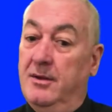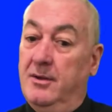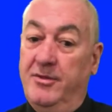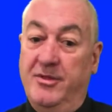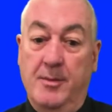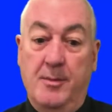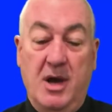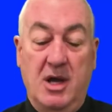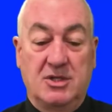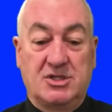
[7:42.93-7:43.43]

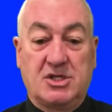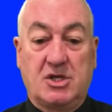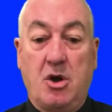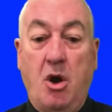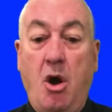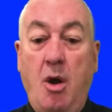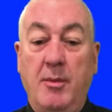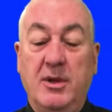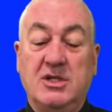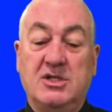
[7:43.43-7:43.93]
the most
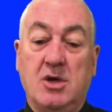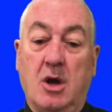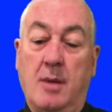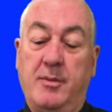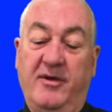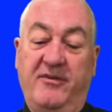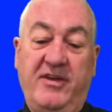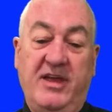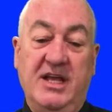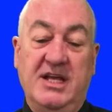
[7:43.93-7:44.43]
common type
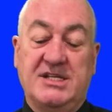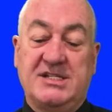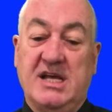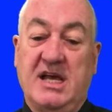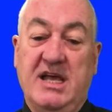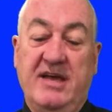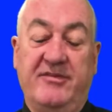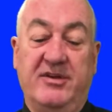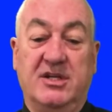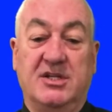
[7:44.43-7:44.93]
of
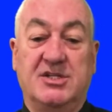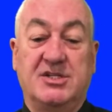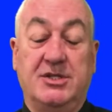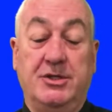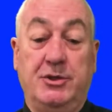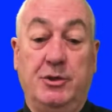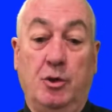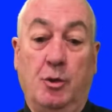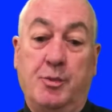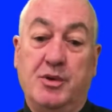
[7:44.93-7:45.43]
hearsay evidence that
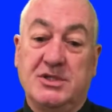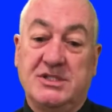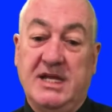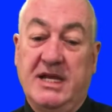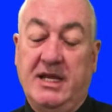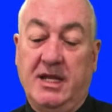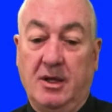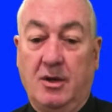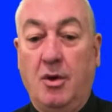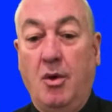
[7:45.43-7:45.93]
you'll present
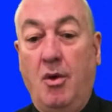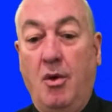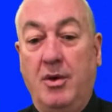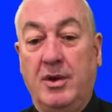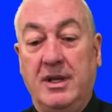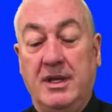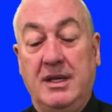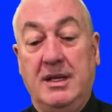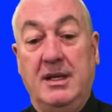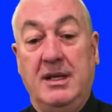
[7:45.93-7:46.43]
in court
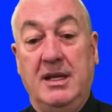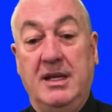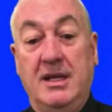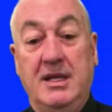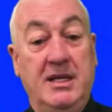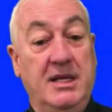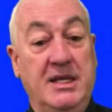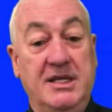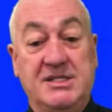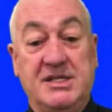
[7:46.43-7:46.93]

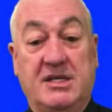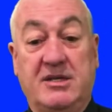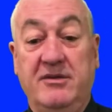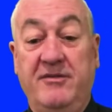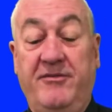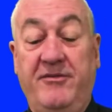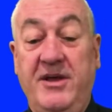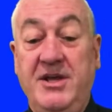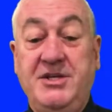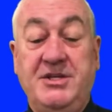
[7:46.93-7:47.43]
is a
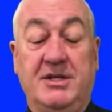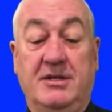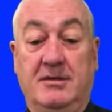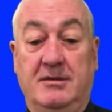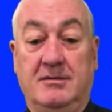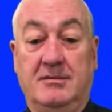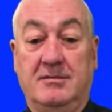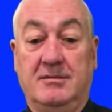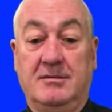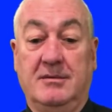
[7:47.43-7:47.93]
confession.
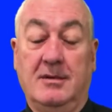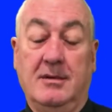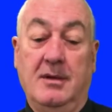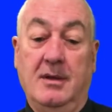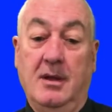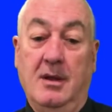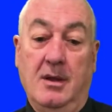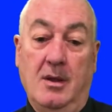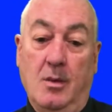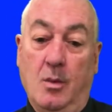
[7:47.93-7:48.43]

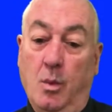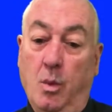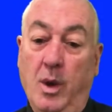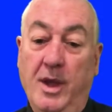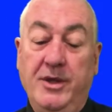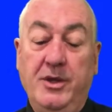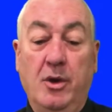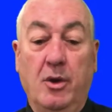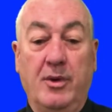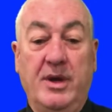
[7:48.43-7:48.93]

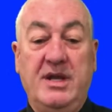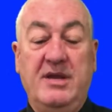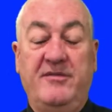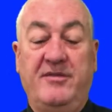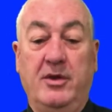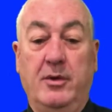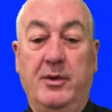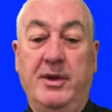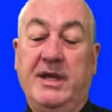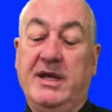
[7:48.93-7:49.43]
When you're
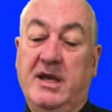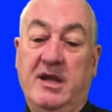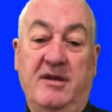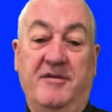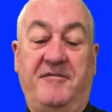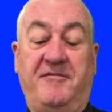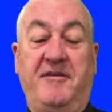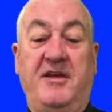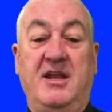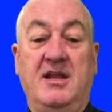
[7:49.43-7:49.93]
interviewing an
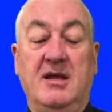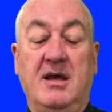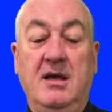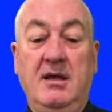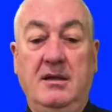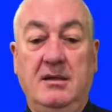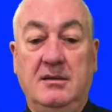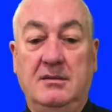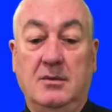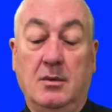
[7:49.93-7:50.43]

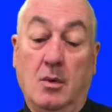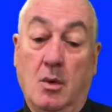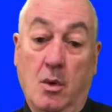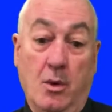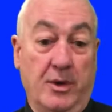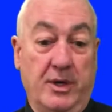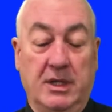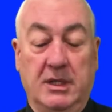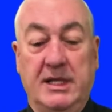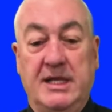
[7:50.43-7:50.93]
offender
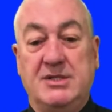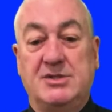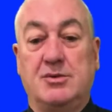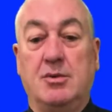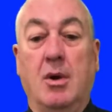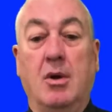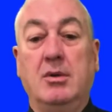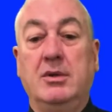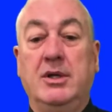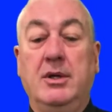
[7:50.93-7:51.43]
or an alleged
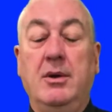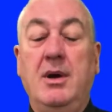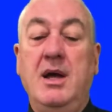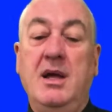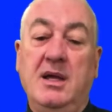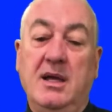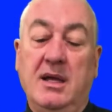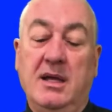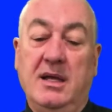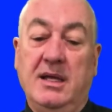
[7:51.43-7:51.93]
wrongdoer
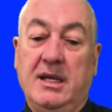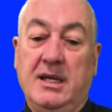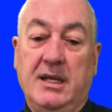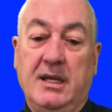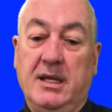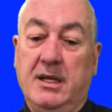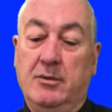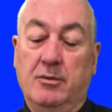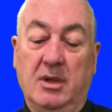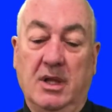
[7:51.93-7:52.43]

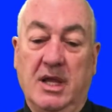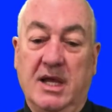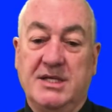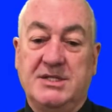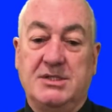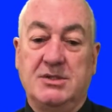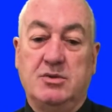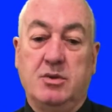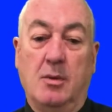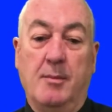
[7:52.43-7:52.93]
in
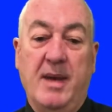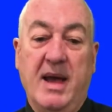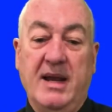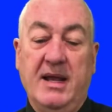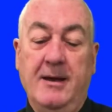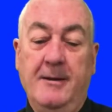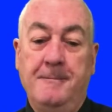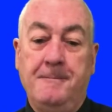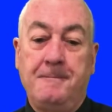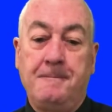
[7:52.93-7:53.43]
relation to a matter,